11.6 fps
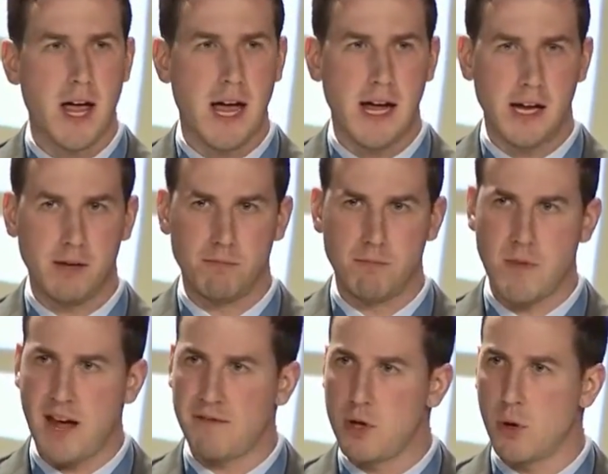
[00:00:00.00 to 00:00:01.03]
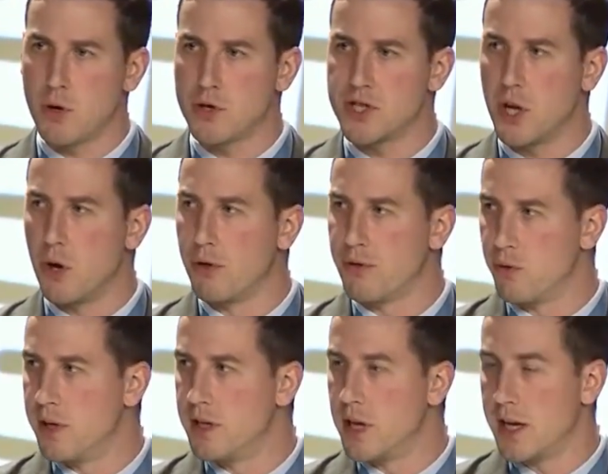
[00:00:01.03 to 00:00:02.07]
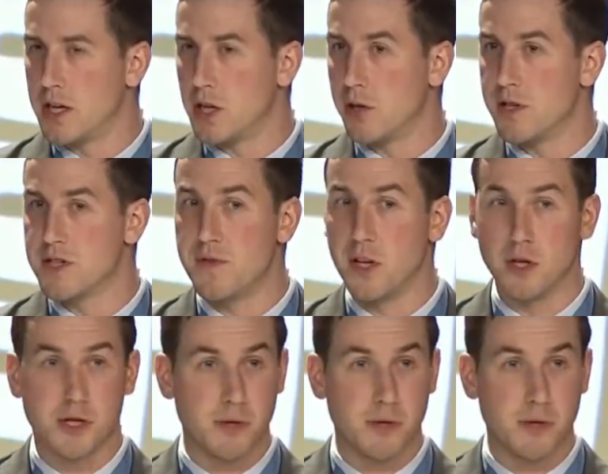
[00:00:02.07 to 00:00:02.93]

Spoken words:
and have the orders to go through and clear this village,